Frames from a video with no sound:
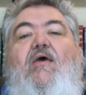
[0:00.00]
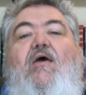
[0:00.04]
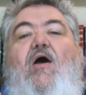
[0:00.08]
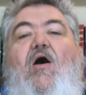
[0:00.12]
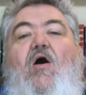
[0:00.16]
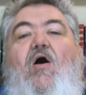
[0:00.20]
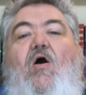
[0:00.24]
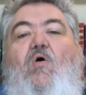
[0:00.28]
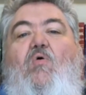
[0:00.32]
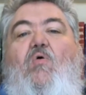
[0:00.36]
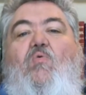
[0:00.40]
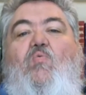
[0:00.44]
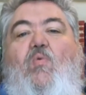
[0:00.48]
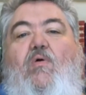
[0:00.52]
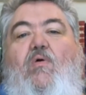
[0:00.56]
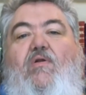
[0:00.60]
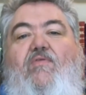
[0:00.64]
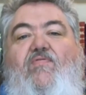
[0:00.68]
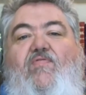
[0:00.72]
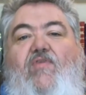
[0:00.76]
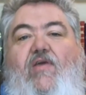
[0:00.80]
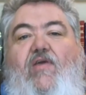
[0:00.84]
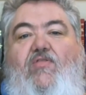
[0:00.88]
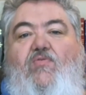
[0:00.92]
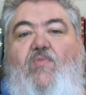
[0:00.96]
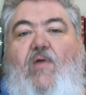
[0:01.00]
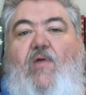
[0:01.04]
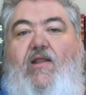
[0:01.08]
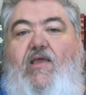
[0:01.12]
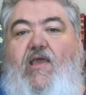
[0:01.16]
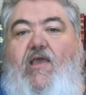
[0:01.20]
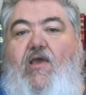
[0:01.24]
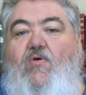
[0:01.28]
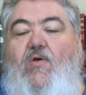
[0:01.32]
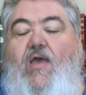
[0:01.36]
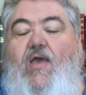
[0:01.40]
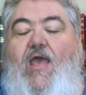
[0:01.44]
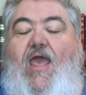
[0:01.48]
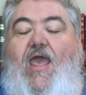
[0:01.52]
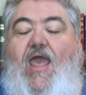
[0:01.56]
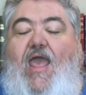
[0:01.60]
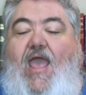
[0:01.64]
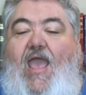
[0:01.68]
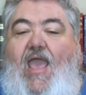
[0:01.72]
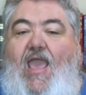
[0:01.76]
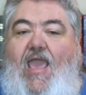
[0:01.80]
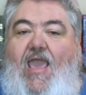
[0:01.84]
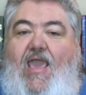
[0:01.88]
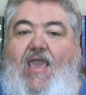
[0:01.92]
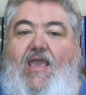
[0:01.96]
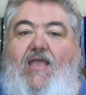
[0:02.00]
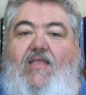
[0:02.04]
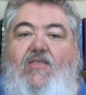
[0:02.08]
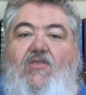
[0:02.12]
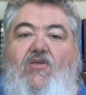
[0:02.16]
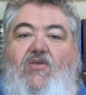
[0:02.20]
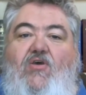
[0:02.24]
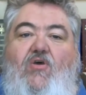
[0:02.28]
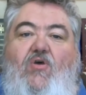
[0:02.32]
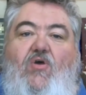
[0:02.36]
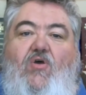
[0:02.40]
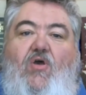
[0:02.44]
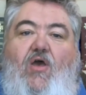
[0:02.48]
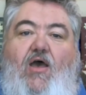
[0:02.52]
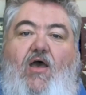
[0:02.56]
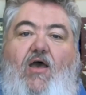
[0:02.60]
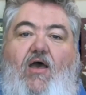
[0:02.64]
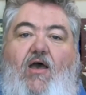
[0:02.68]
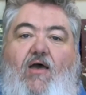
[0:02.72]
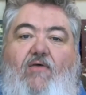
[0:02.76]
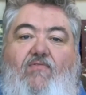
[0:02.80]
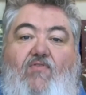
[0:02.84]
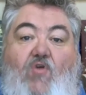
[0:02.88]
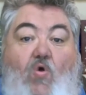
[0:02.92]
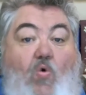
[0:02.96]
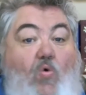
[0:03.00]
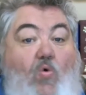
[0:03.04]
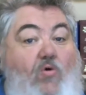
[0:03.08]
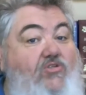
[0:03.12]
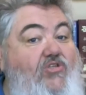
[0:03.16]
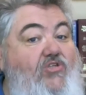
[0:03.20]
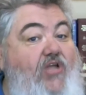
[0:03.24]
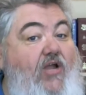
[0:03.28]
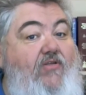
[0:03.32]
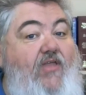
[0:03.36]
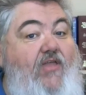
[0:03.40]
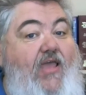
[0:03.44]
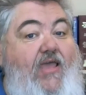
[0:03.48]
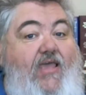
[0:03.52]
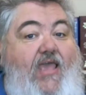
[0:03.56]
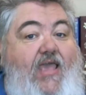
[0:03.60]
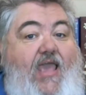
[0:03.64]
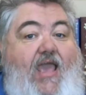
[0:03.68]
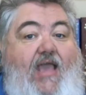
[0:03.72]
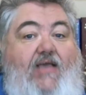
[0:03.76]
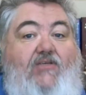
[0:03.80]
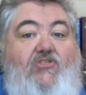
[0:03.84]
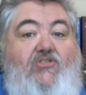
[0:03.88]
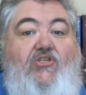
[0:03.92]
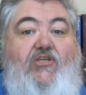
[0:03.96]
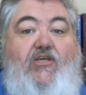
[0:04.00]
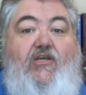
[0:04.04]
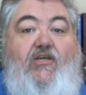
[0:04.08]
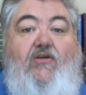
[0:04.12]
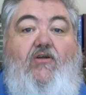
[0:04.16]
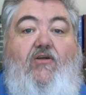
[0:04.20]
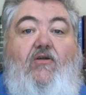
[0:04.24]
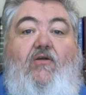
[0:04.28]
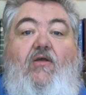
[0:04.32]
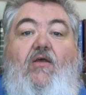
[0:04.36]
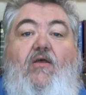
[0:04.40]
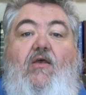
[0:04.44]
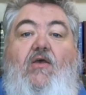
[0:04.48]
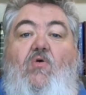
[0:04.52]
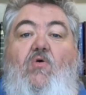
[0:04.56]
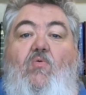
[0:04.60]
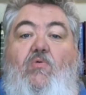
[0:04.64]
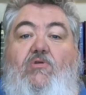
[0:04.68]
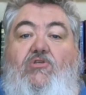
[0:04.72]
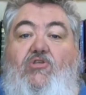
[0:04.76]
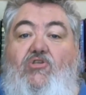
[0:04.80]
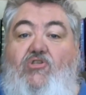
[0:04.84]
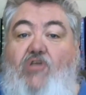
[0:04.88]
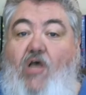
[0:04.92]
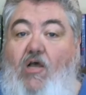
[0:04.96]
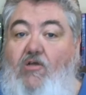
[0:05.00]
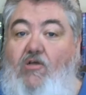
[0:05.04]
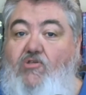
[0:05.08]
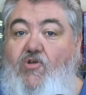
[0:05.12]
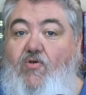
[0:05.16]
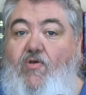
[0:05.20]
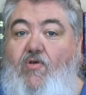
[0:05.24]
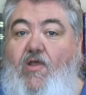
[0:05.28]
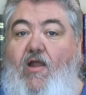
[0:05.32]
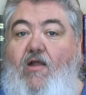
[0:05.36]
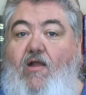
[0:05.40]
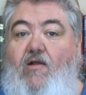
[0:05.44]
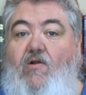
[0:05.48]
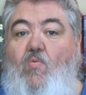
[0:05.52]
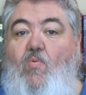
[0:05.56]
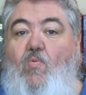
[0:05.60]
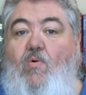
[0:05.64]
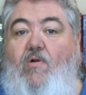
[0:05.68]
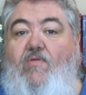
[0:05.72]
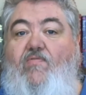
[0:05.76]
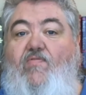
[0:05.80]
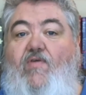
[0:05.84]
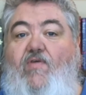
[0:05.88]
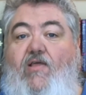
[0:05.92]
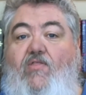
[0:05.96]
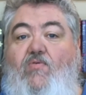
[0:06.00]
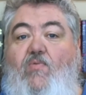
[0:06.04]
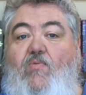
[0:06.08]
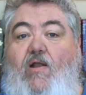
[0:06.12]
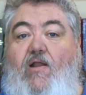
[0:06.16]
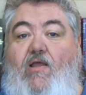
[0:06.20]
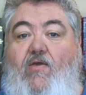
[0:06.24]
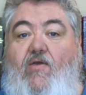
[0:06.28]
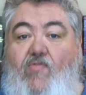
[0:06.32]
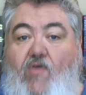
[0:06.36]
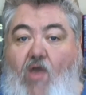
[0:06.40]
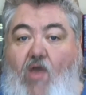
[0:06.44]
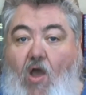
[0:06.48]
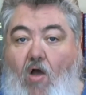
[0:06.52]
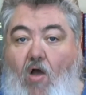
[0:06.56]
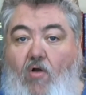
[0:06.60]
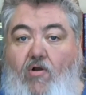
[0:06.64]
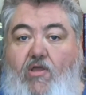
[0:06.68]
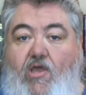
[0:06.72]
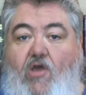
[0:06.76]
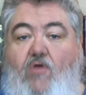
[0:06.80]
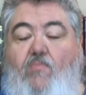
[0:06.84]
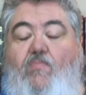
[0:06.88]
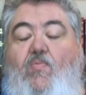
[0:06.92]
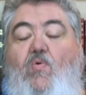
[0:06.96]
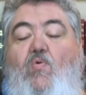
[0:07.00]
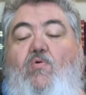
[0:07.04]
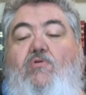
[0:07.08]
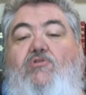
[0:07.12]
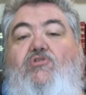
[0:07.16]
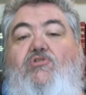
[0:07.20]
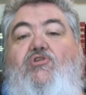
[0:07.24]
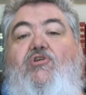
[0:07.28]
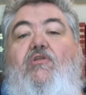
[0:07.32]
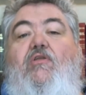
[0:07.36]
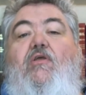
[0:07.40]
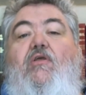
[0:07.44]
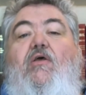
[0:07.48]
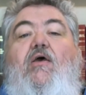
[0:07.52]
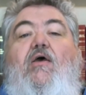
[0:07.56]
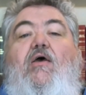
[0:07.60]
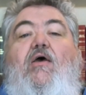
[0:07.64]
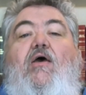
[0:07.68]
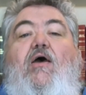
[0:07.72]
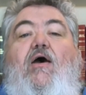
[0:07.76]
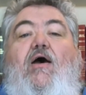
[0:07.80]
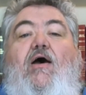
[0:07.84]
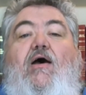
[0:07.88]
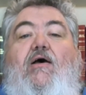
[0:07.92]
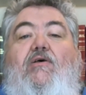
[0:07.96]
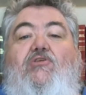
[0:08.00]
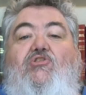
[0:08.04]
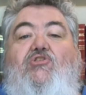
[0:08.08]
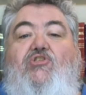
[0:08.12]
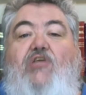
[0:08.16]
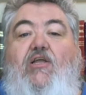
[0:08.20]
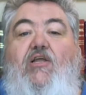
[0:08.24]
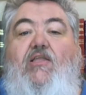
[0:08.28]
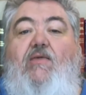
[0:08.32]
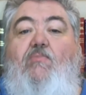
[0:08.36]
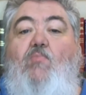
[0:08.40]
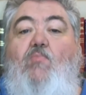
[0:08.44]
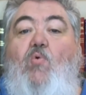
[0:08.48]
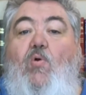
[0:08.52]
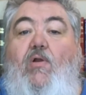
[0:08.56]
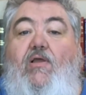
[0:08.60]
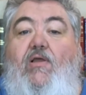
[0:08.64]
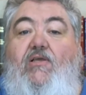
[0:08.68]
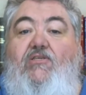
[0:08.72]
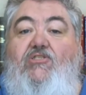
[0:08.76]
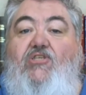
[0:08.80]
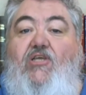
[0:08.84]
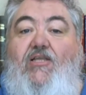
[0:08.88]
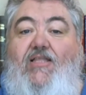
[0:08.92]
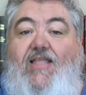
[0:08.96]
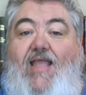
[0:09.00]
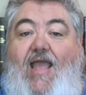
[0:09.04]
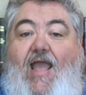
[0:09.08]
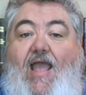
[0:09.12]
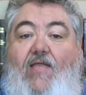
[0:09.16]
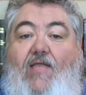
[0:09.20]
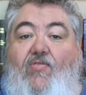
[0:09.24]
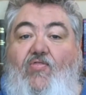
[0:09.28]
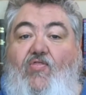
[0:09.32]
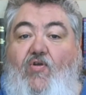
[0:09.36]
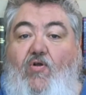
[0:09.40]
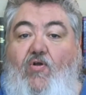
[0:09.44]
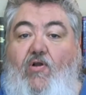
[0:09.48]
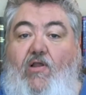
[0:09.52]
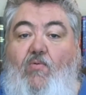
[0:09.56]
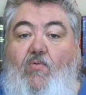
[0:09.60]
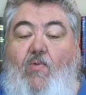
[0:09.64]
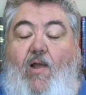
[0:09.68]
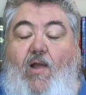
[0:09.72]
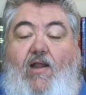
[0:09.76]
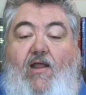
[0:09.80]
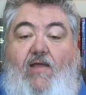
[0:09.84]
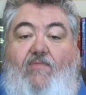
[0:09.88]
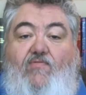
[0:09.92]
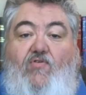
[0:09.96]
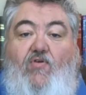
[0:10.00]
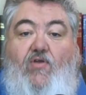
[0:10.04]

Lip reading: on Word of Faith Radio. And, of course, our netcast here, which is also carried on Word of Faith Radio, the audio portion, Sunday mornings at 9:30, right after